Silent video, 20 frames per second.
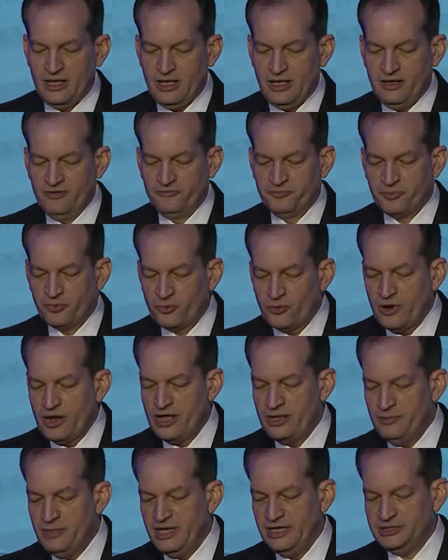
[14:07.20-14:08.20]
of
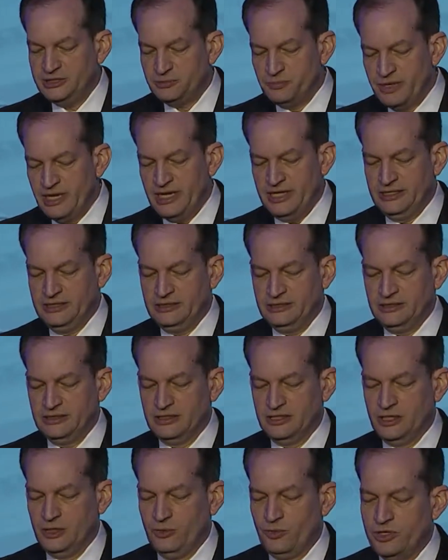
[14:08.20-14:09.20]
prime-age men
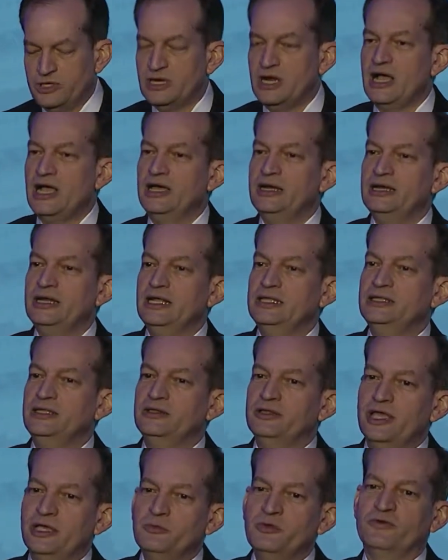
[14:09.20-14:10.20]
who are not in the
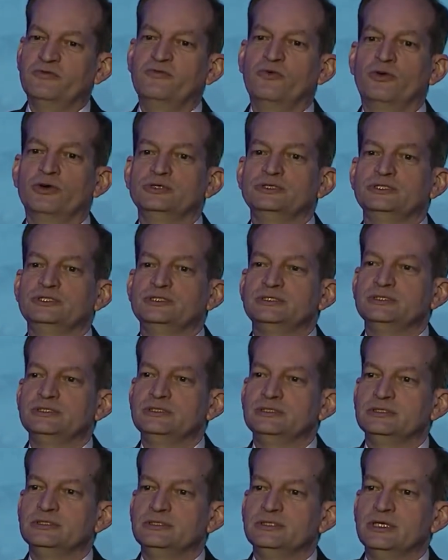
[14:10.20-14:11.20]
labor force
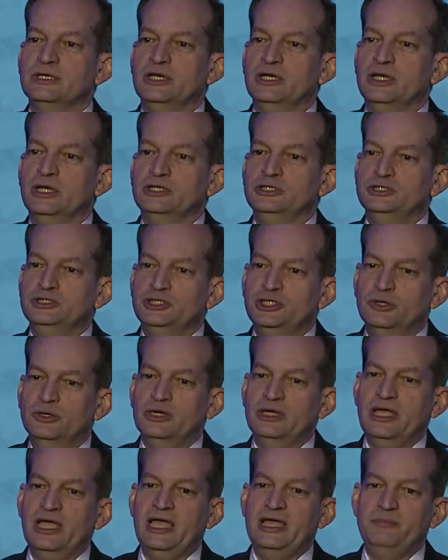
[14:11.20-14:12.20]

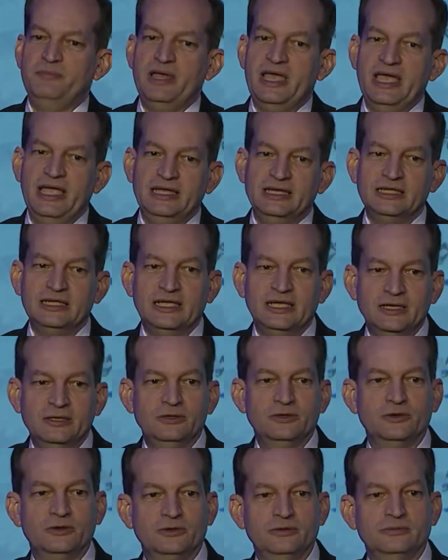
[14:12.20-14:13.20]
took a
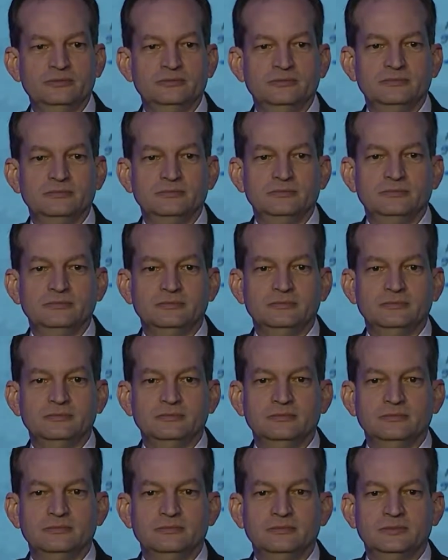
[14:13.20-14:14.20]
painkiller
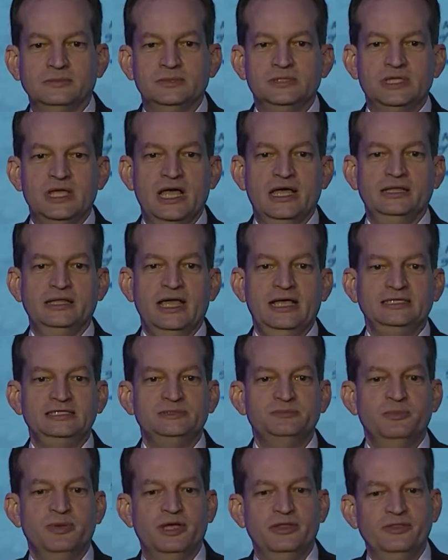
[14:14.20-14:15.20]
not
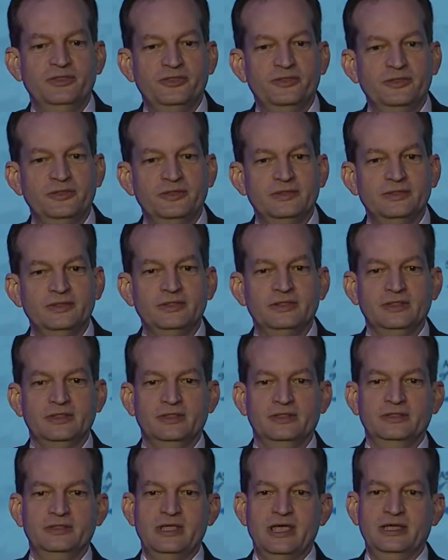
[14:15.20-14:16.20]
last month,
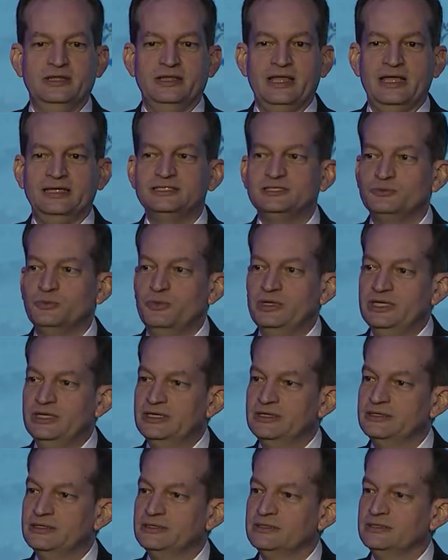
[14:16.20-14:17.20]
not last week,
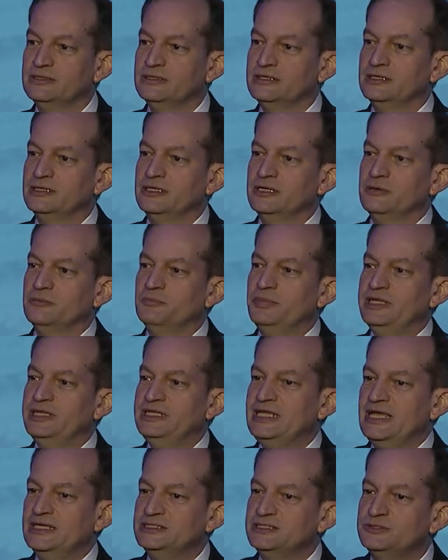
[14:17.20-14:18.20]
but
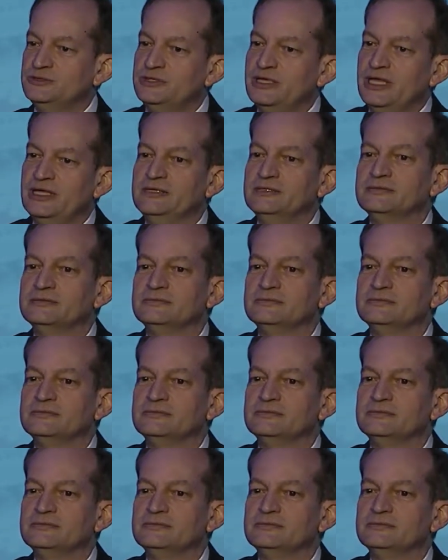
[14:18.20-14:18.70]
yesterday.